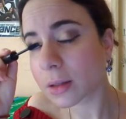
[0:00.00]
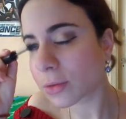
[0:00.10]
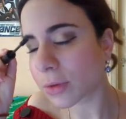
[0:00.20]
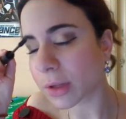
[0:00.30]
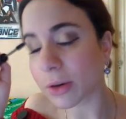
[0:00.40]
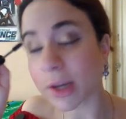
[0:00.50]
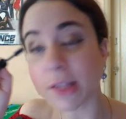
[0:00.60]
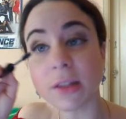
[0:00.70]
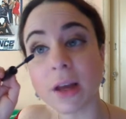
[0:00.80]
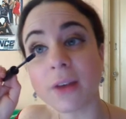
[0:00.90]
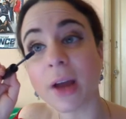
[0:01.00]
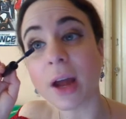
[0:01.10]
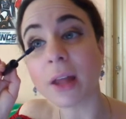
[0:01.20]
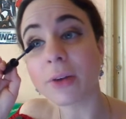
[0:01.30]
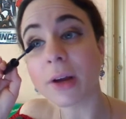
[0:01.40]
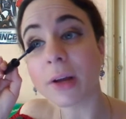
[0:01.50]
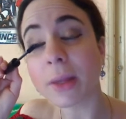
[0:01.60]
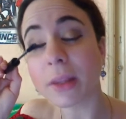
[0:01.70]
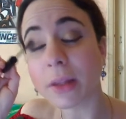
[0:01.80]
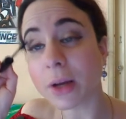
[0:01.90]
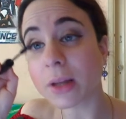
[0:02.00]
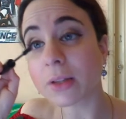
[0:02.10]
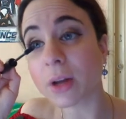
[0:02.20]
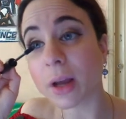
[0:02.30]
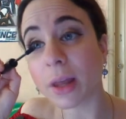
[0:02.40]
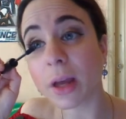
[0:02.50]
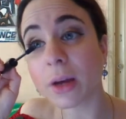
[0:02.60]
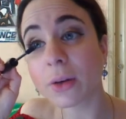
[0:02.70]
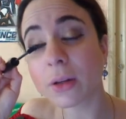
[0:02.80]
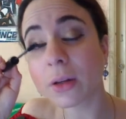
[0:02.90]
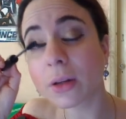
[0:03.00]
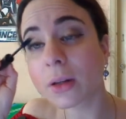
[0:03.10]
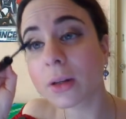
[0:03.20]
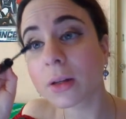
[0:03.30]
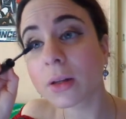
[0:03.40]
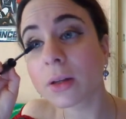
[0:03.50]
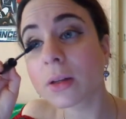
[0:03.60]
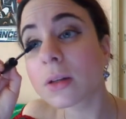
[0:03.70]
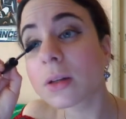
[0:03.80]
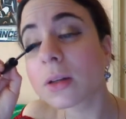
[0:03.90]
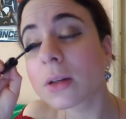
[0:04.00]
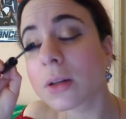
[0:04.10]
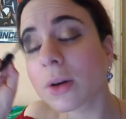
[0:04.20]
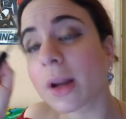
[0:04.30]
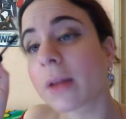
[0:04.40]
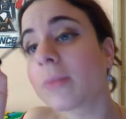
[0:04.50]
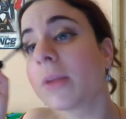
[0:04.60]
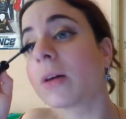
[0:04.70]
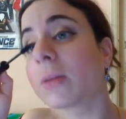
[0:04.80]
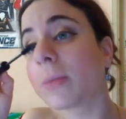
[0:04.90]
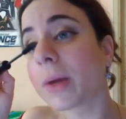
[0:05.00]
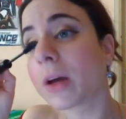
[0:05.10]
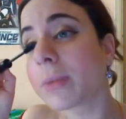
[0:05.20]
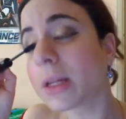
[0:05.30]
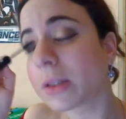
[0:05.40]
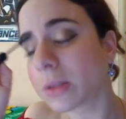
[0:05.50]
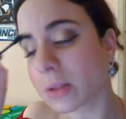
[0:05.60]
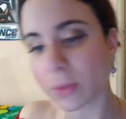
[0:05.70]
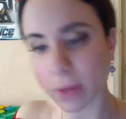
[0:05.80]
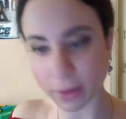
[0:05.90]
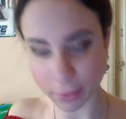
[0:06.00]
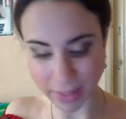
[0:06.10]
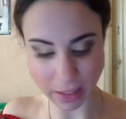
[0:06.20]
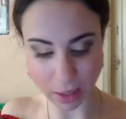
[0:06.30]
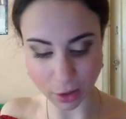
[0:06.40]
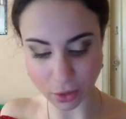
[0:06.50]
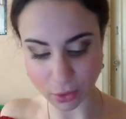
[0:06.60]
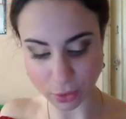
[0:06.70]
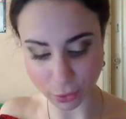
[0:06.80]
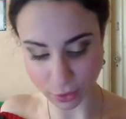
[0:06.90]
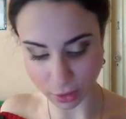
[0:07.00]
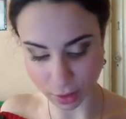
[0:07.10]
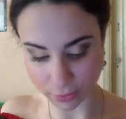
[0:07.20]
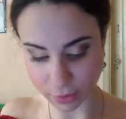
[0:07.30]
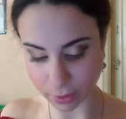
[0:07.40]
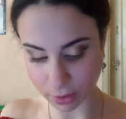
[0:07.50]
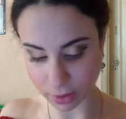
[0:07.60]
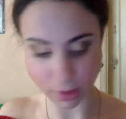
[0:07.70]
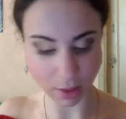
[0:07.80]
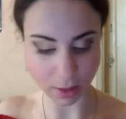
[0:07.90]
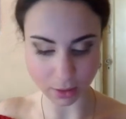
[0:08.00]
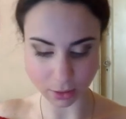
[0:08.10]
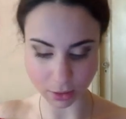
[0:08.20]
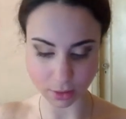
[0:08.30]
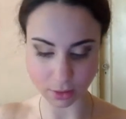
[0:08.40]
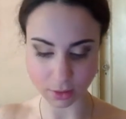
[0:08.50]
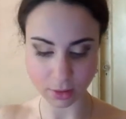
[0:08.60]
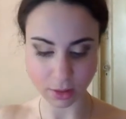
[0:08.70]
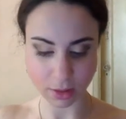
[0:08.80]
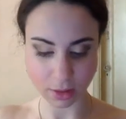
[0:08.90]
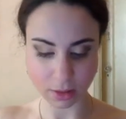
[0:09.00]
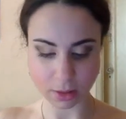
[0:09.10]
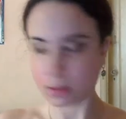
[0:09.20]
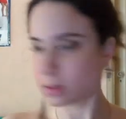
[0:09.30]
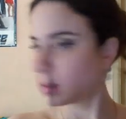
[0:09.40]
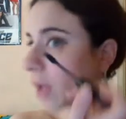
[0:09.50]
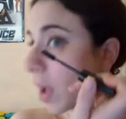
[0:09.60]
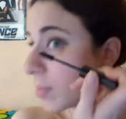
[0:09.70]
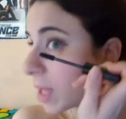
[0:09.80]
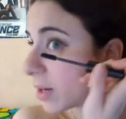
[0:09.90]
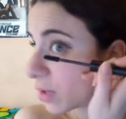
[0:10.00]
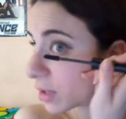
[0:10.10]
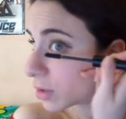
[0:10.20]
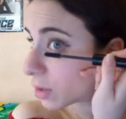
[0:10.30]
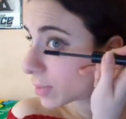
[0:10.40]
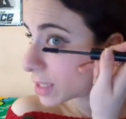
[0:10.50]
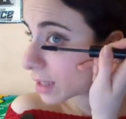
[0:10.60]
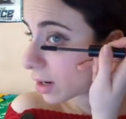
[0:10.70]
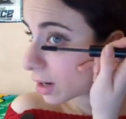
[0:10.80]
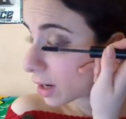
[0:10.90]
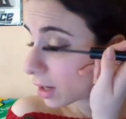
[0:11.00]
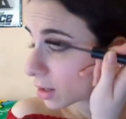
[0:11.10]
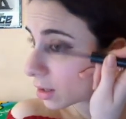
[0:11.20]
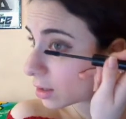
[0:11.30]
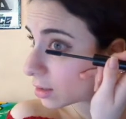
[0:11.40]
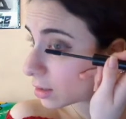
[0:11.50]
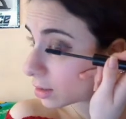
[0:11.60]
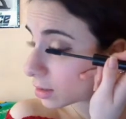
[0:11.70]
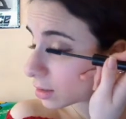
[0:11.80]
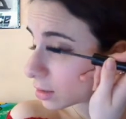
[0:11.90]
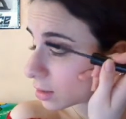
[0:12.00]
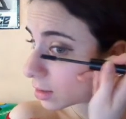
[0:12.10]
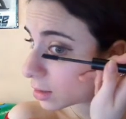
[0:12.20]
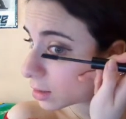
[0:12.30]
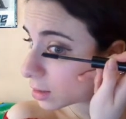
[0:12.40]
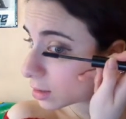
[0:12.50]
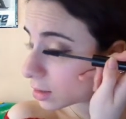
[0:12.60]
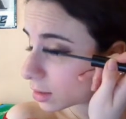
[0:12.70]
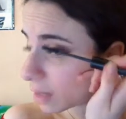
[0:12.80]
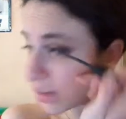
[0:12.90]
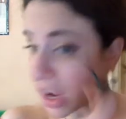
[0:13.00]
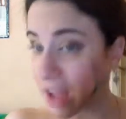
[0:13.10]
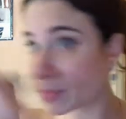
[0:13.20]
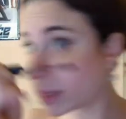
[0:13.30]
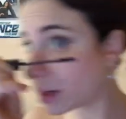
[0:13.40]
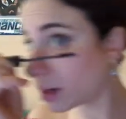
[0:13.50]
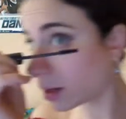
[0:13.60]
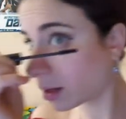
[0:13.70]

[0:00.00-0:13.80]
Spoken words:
Really great stuff. I highly recommend that you guys try it out. Or, you know, by all means, use whatever mascara you feel comfortable using. Or, I'm not a drugstore mascara kind of girl. Never have been.